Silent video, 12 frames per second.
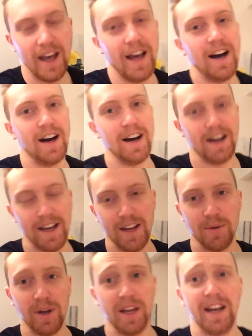
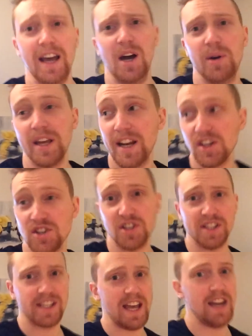Anyway, and now I can actually
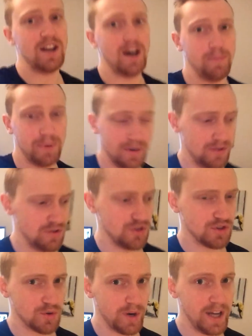stand up
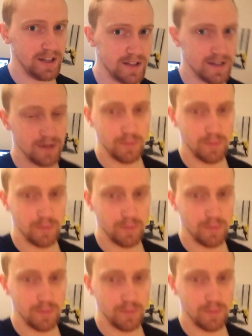straight